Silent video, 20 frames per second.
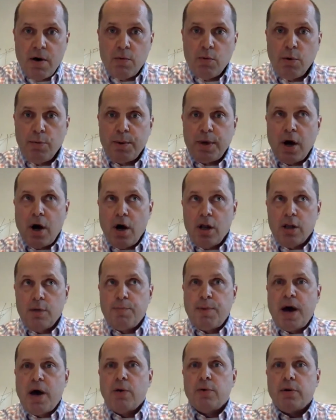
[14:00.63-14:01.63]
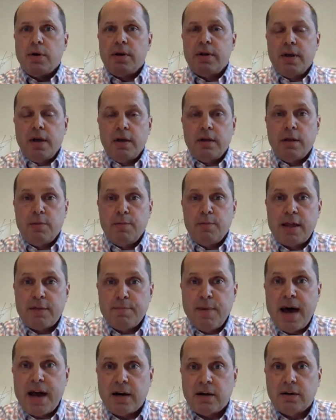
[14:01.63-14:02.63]
will be all about the
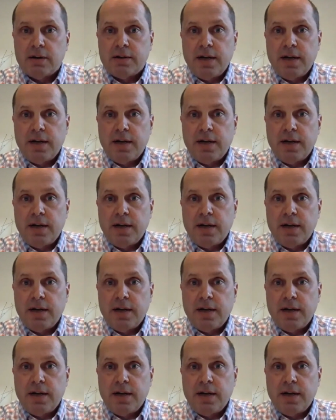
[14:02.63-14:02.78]
mathematical